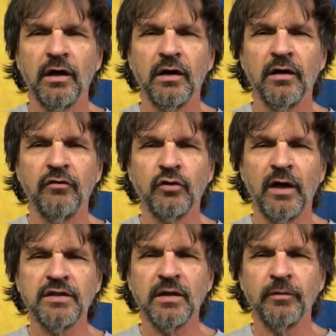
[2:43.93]
have
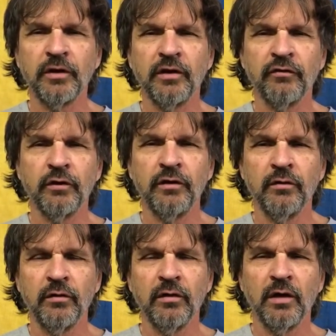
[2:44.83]
tried something different.
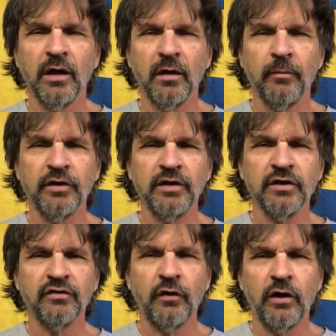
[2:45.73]

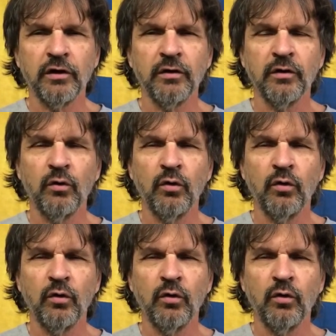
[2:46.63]
Matthias Falk,